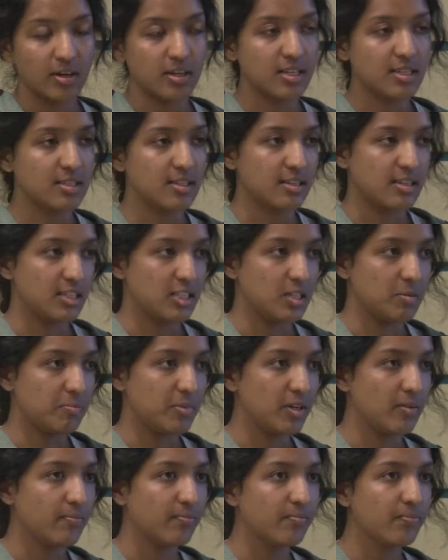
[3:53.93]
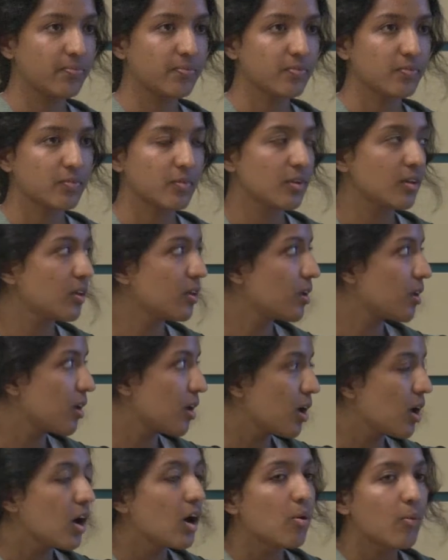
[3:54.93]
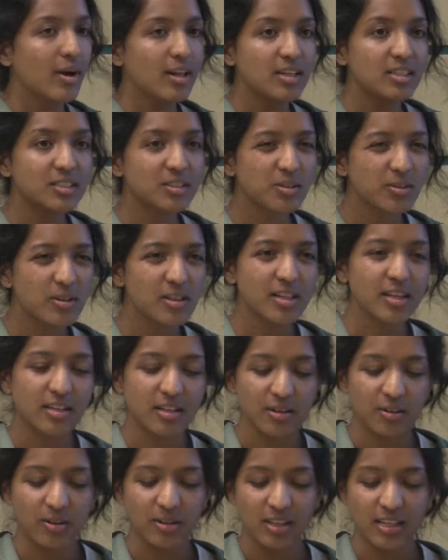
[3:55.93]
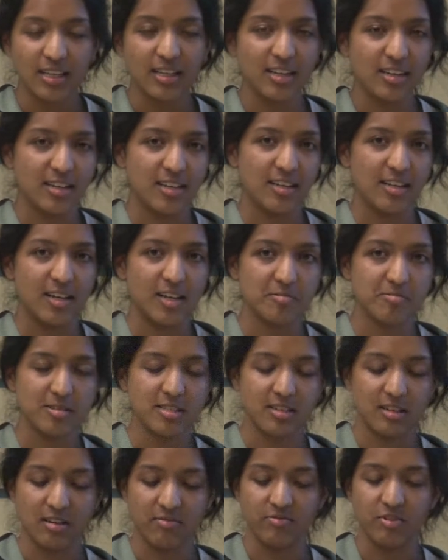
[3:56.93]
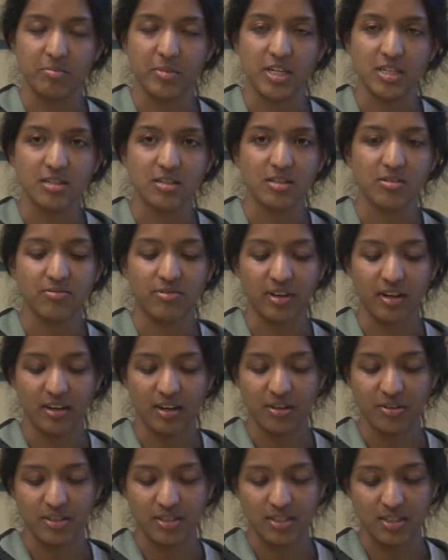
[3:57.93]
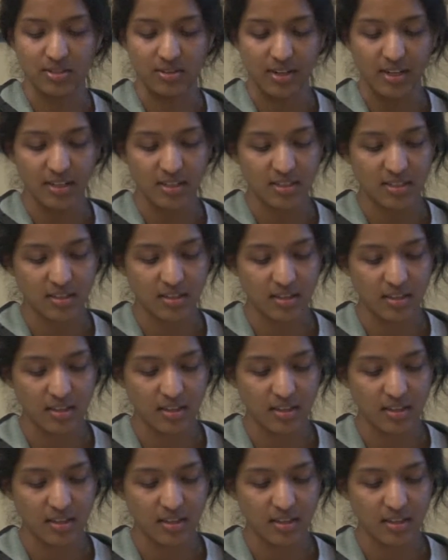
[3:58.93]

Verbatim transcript: or DCTCP. While it's cool that they don't need any explicit information to figure out these rates,